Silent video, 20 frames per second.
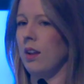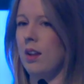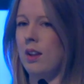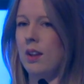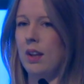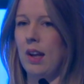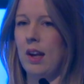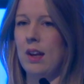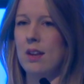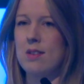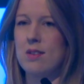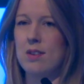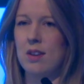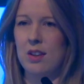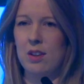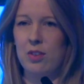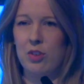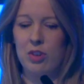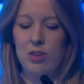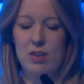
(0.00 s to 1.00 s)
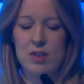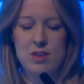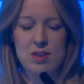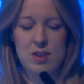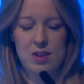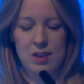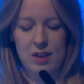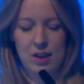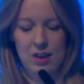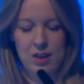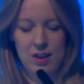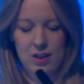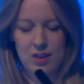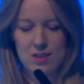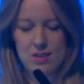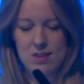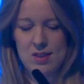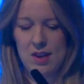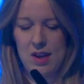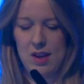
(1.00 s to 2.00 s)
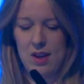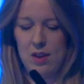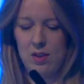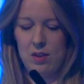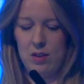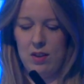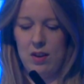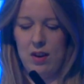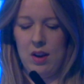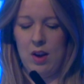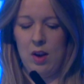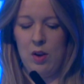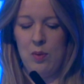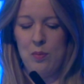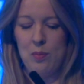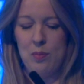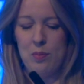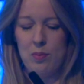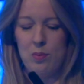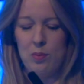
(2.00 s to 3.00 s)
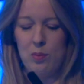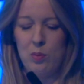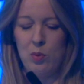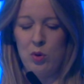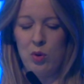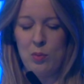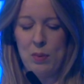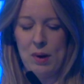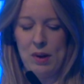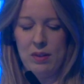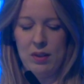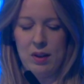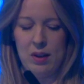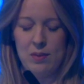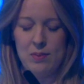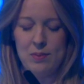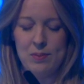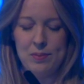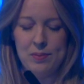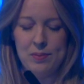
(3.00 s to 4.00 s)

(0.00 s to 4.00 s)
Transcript: in the case study, if you're interested in that, you can see more about that.